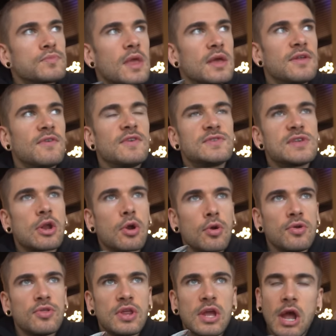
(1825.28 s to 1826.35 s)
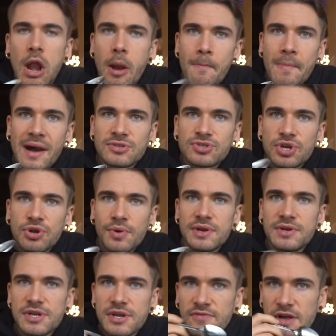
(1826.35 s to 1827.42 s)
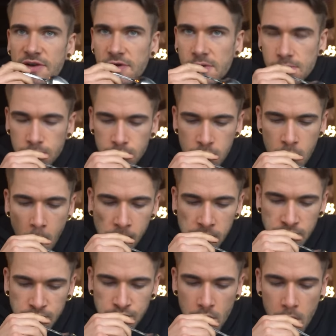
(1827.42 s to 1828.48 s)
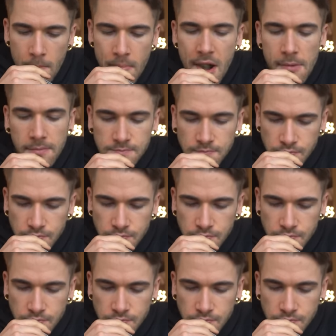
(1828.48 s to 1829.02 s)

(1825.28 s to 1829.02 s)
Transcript: definitely has that earthy kind of matcha green tea flavor, but